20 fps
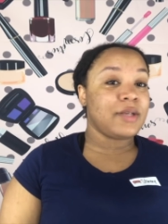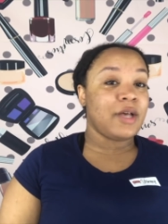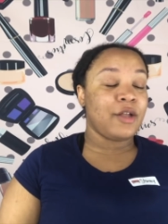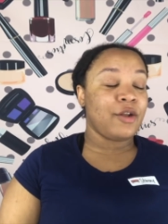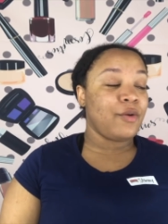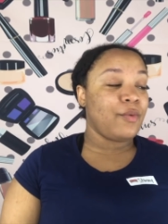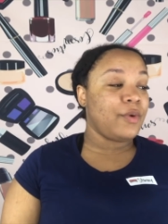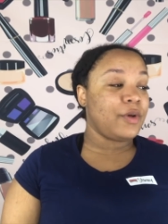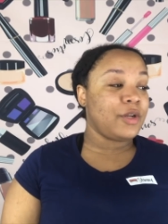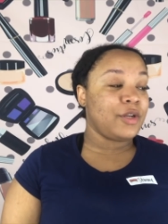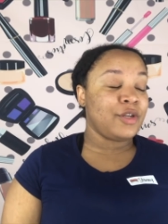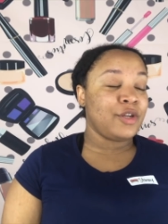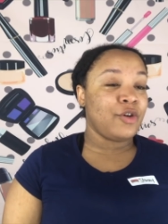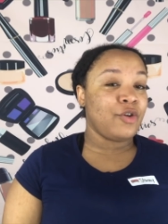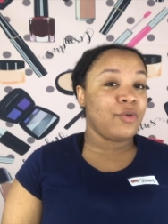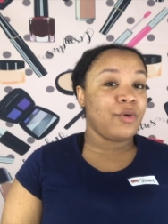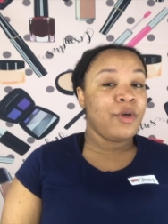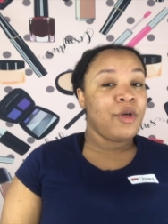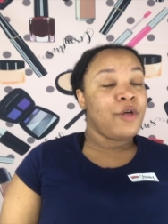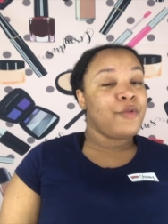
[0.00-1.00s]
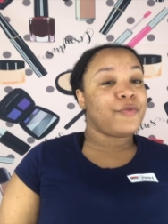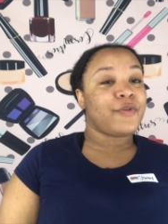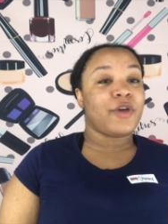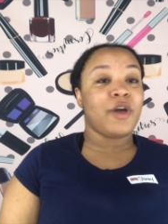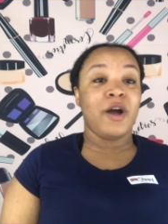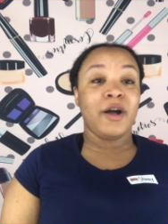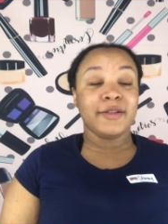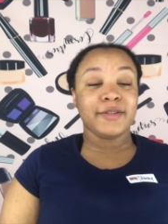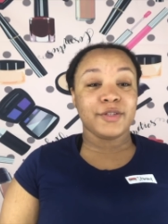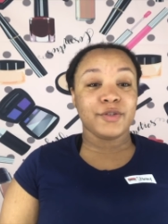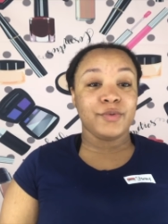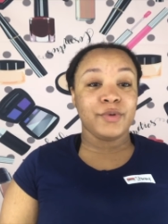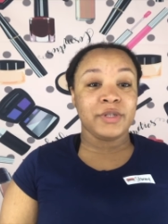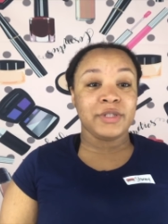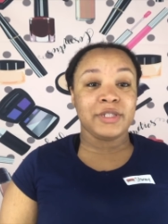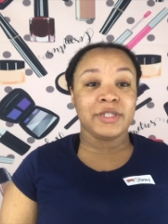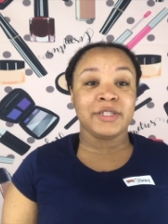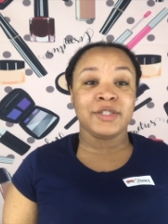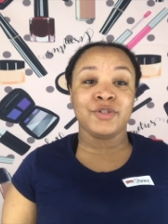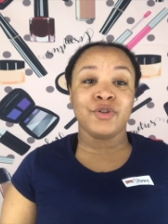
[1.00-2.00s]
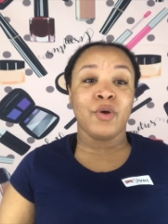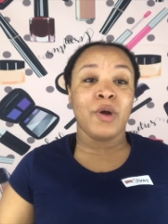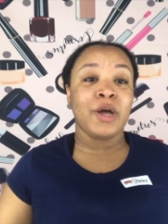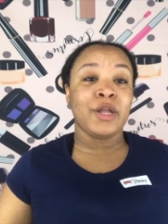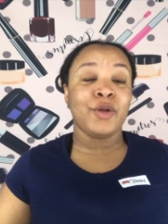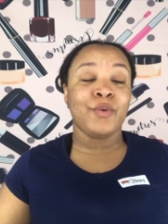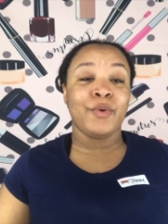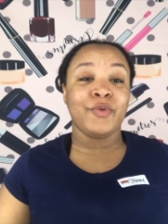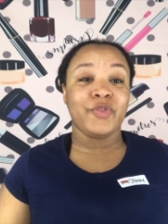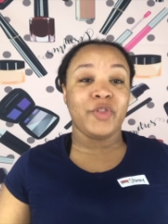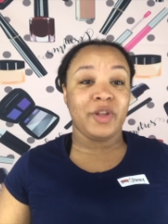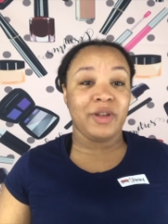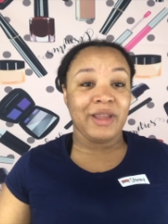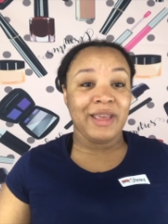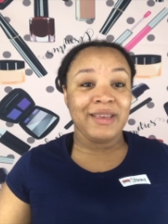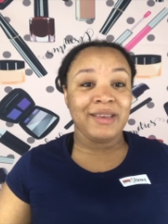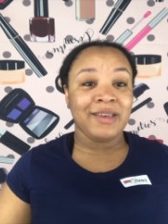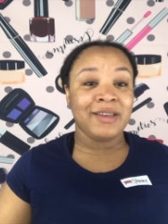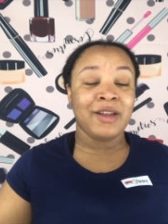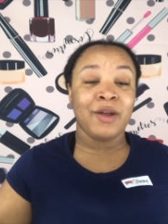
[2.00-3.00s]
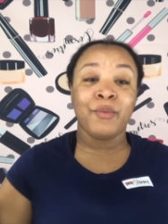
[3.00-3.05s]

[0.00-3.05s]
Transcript: I don't want to know the consequences. No, I don't want the naked.